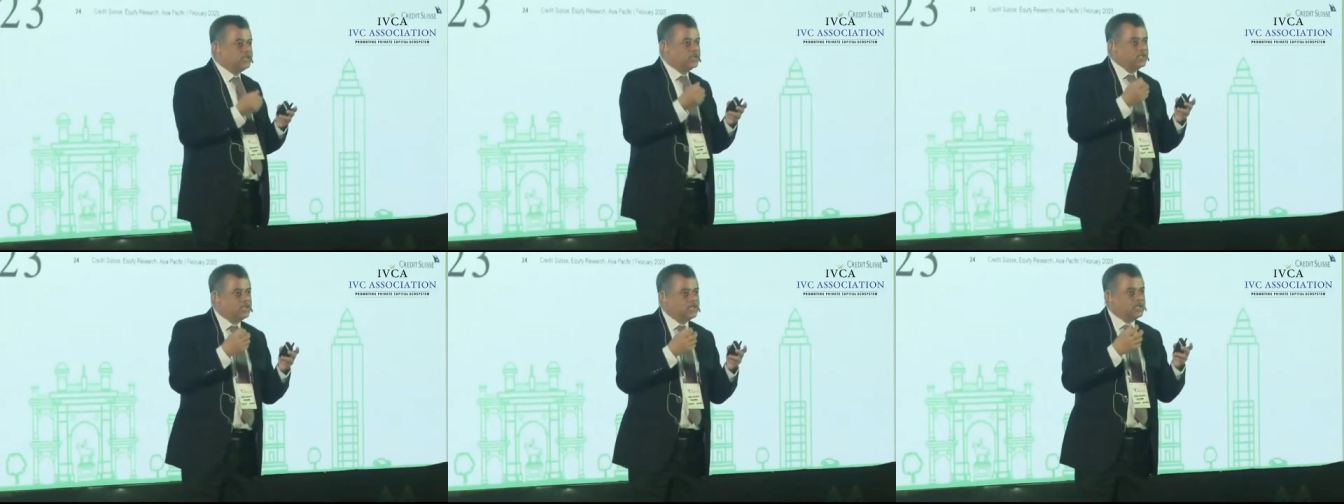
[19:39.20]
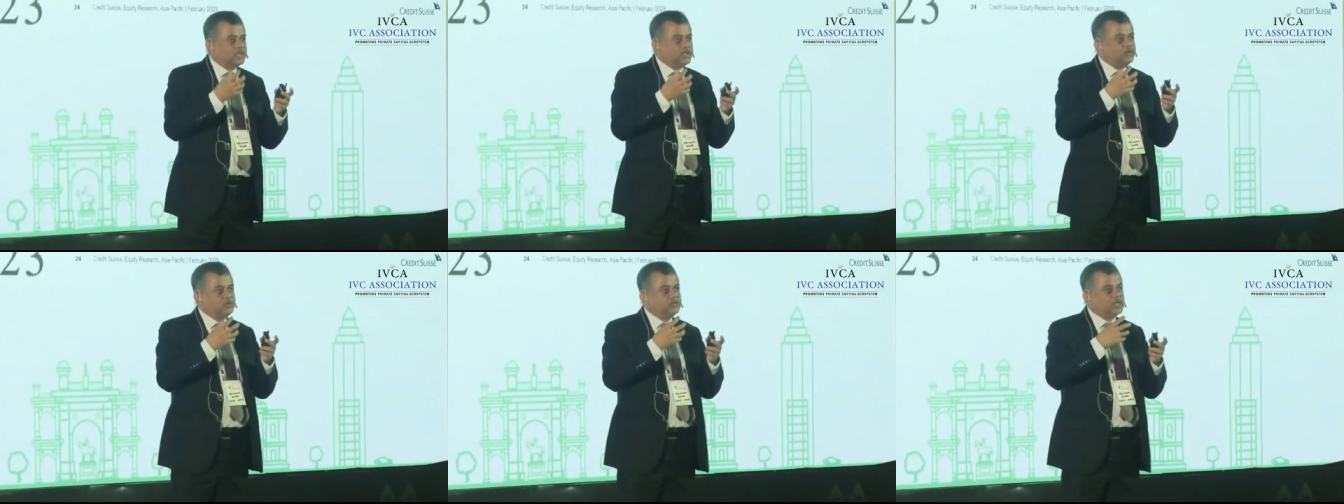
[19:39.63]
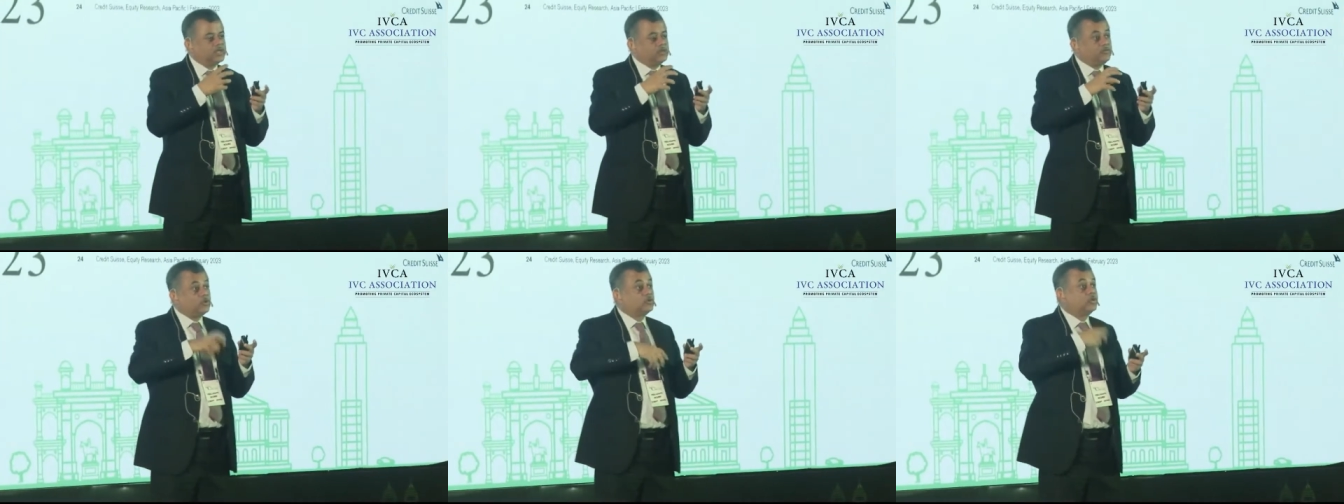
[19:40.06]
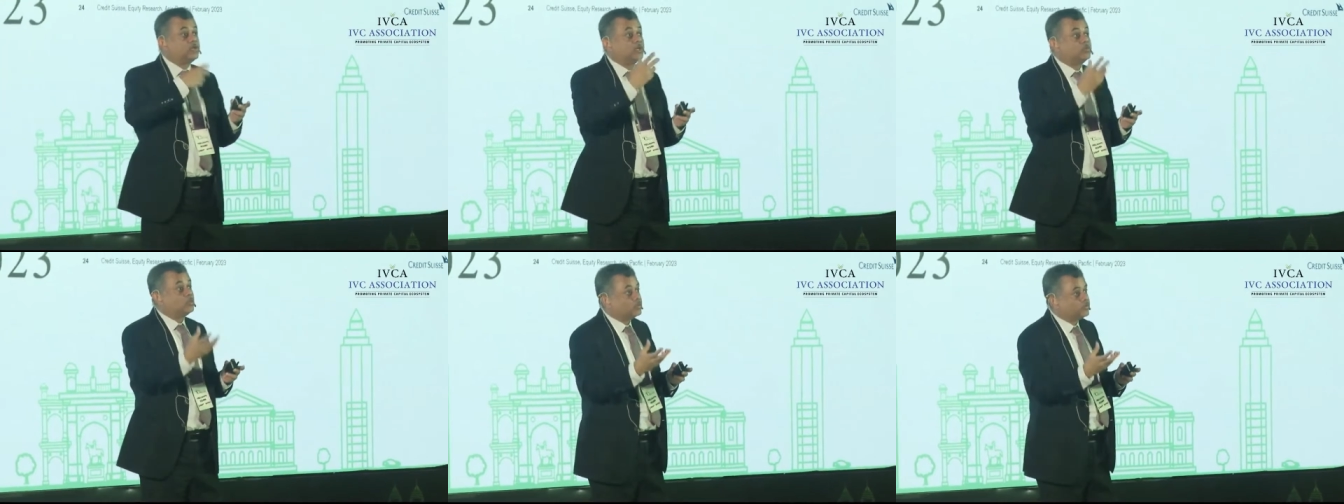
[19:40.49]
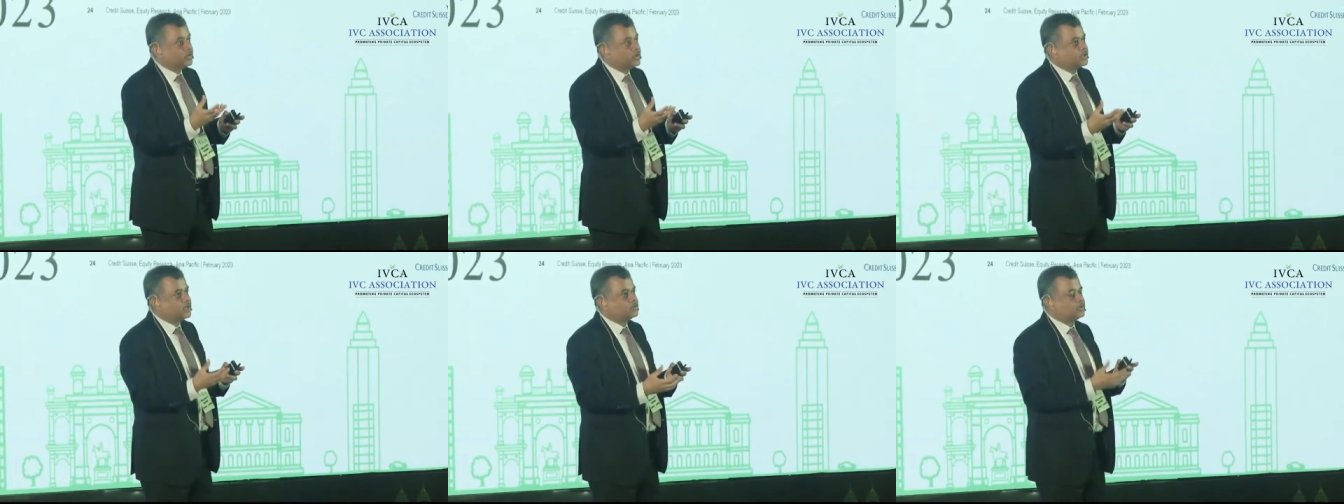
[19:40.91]
you see the left-hand side
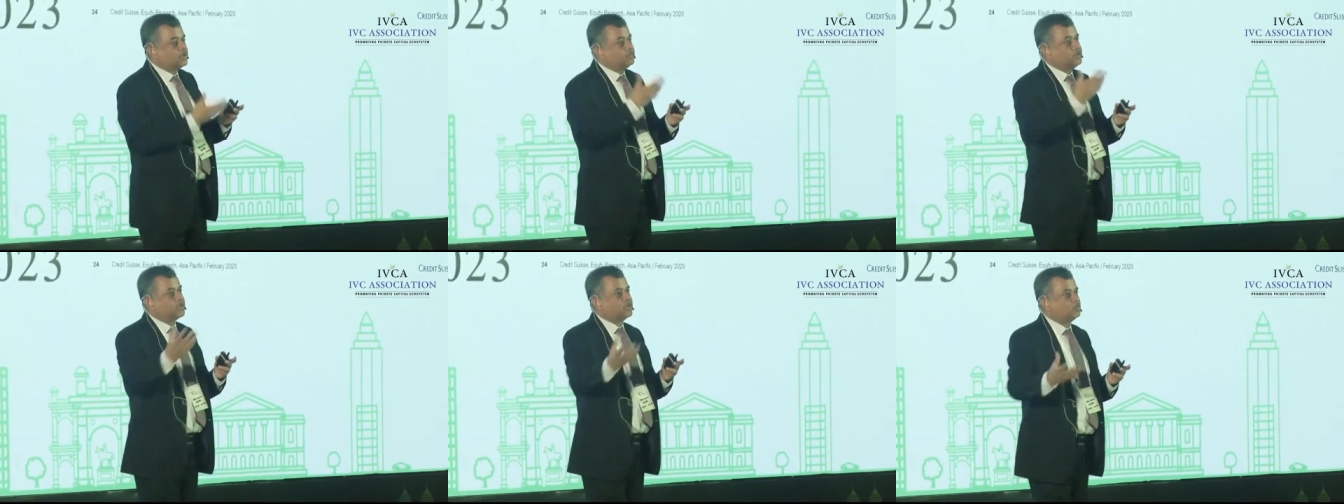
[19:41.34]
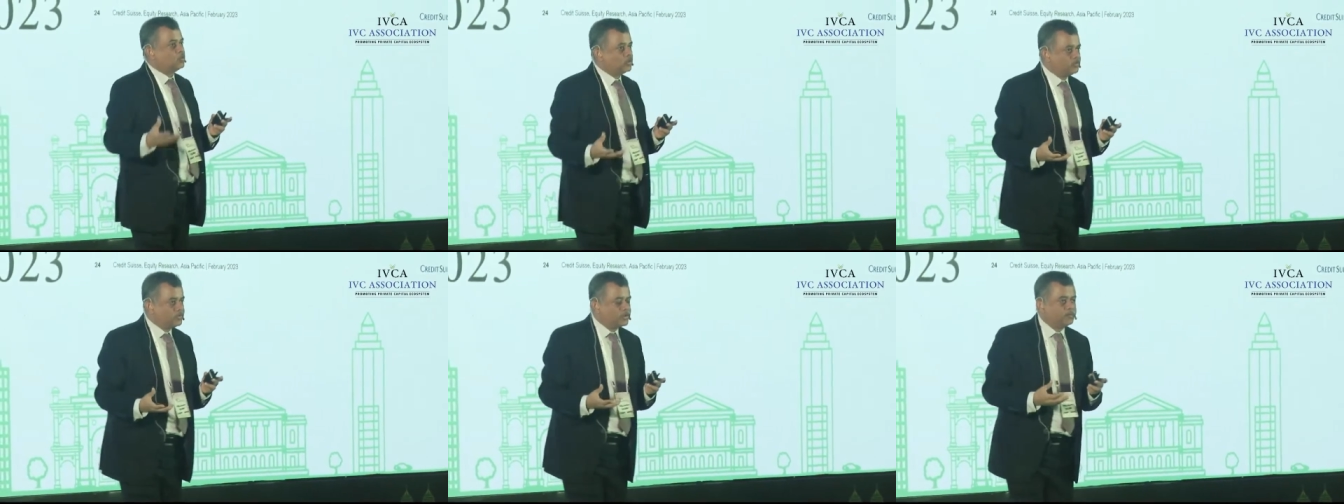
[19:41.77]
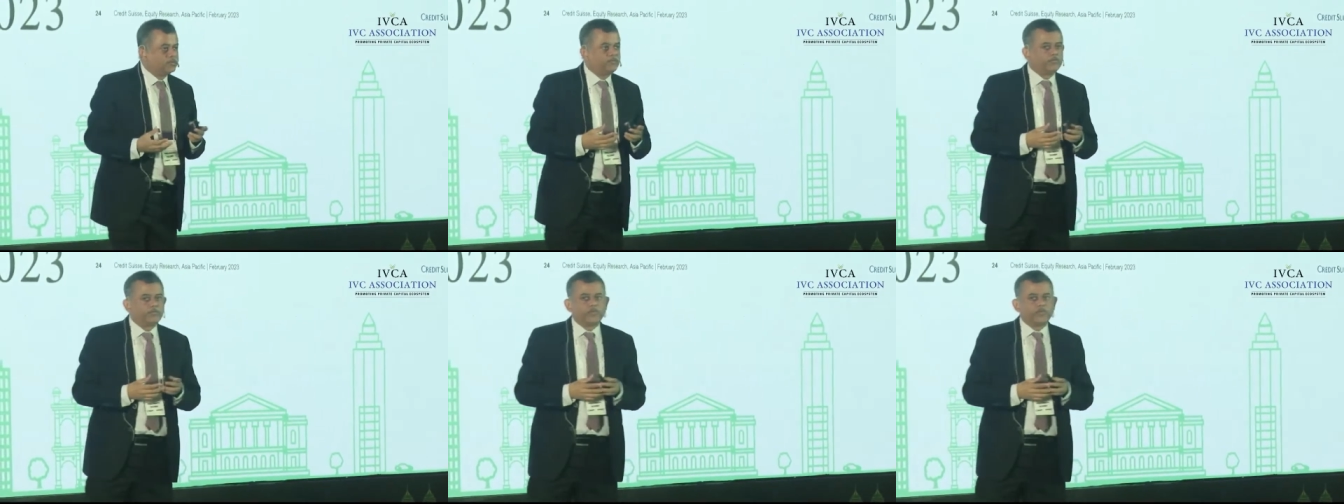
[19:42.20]
chart, as the rates kept falling,